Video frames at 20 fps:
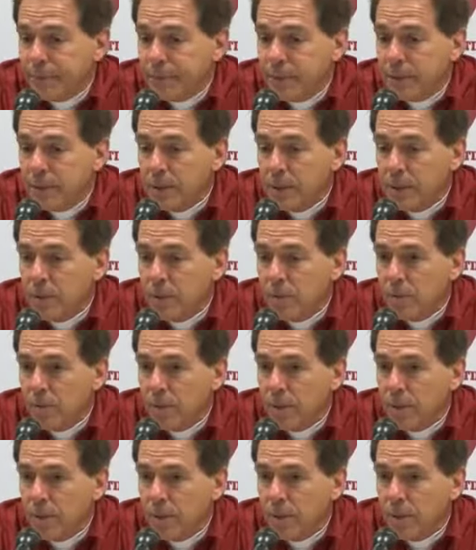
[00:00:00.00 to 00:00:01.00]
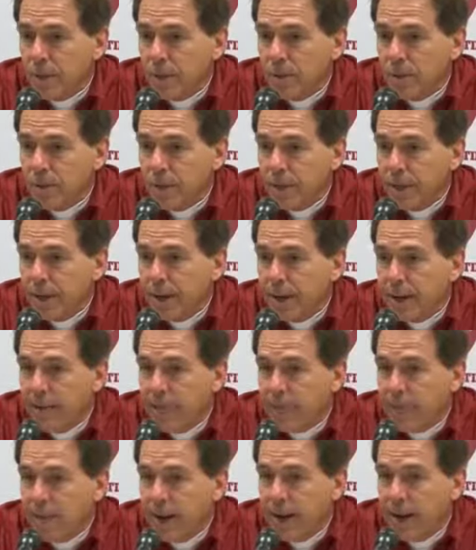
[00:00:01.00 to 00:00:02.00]
you know we were we didn't have
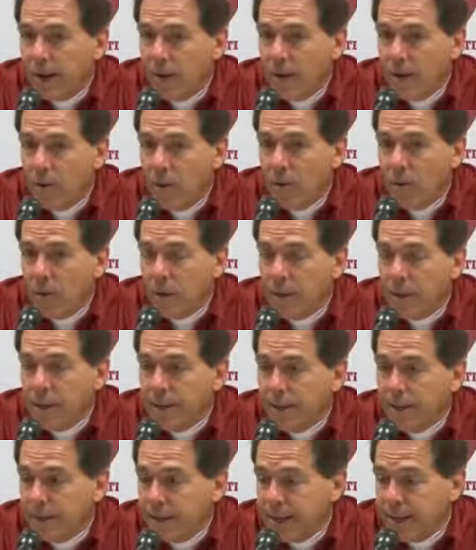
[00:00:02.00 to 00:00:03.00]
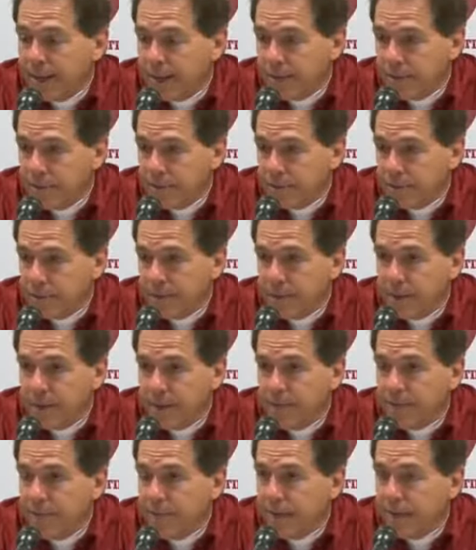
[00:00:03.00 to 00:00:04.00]
a rat in a hole to cut the guy because we were
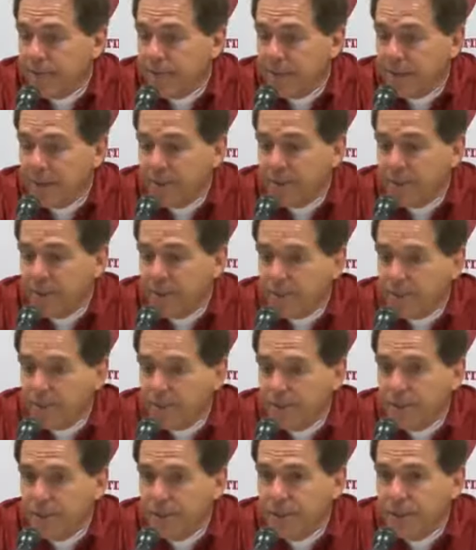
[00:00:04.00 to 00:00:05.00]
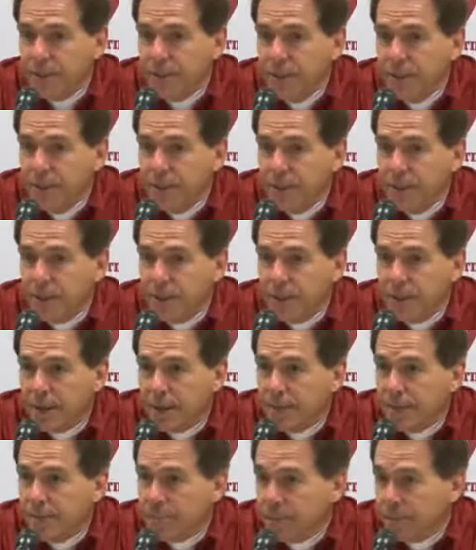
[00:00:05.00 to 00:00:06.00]
trying to five-man rush, and
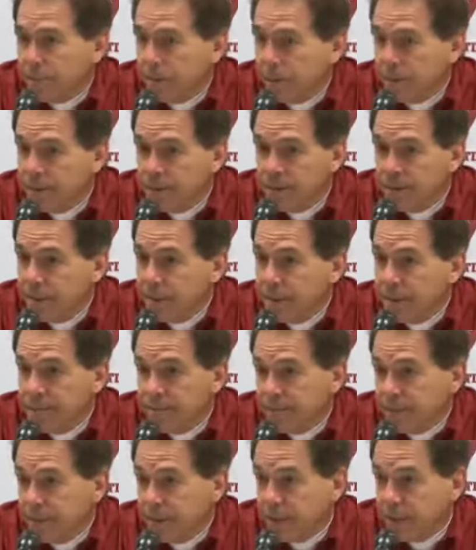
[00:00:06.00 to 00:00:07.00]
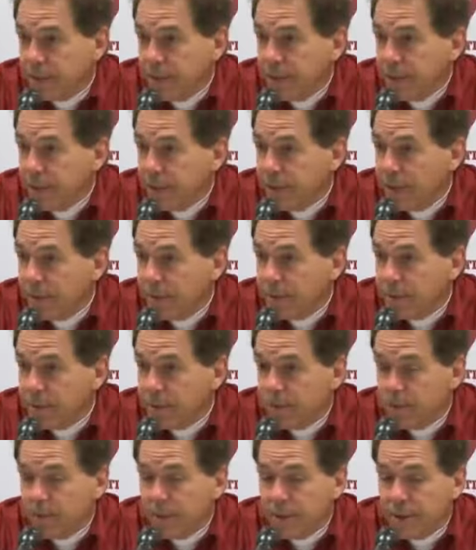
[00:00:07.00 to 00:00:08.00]
uh, 23 did a great job with
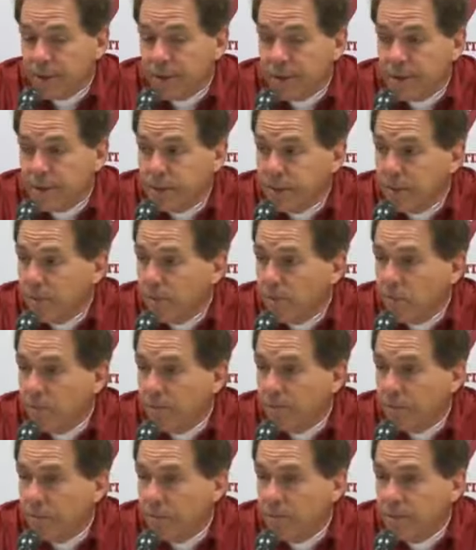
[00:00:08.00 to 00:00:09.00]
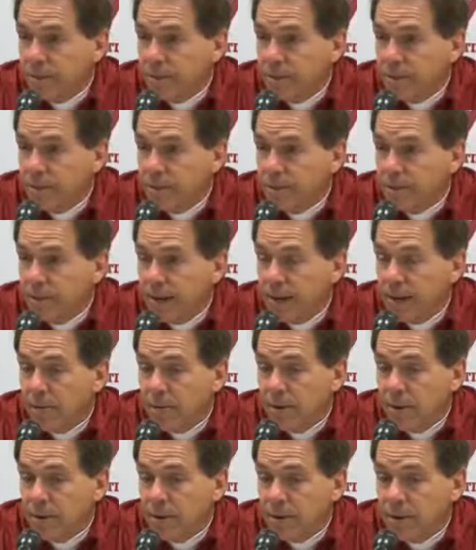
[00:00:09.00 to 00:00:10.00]
his quickness, getting away from us and
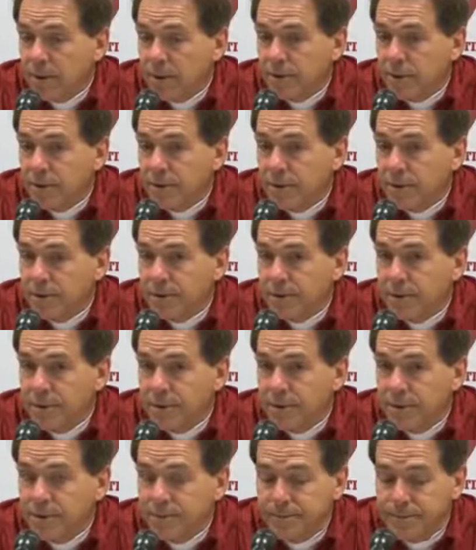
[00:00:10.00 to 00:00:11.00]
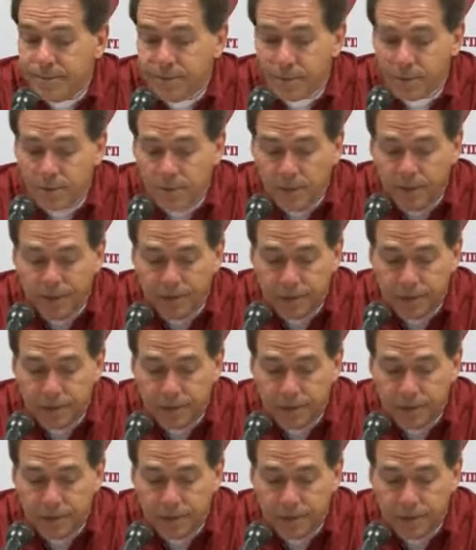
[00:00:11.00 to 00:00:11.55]
outrunning us across the field. So